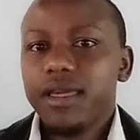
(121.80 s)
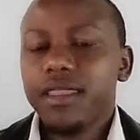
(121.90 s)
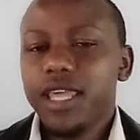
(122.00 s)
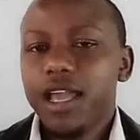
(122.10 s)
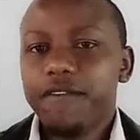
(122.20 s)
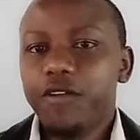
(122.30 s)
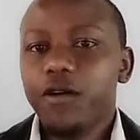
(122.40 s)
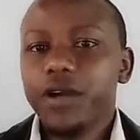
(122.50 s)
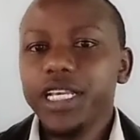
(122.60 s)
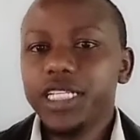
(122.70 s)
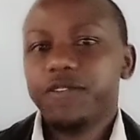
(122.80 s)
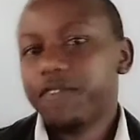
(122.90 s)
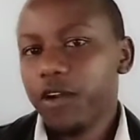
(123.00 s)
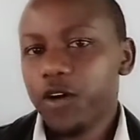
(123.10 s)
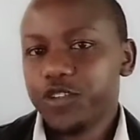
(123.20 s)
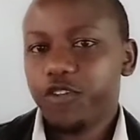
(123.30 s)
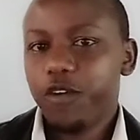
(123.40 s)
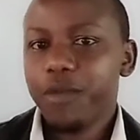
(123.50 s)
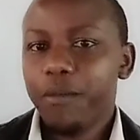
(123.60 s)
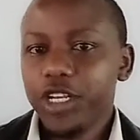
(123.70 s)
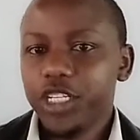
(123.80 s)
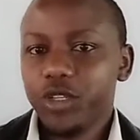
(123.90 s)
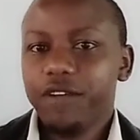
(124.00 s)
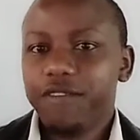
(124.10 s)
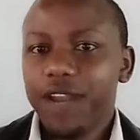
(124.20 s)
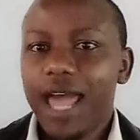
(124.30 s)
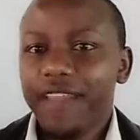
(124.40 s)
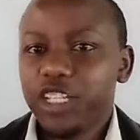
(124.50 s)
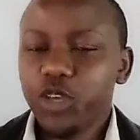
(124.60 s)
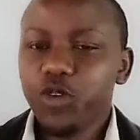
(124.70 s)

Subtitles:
Therefore, heat flows from your body to the floor, and that's why